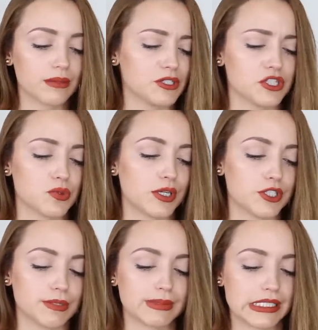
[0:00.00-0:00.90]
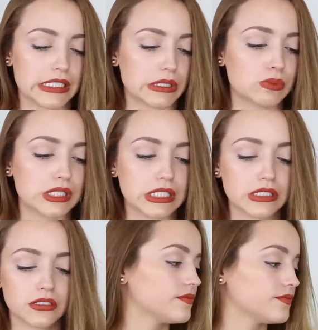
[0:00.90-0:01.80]
Let me just swatch it, might as
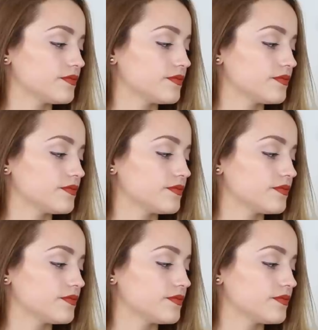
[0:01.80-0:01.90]
well.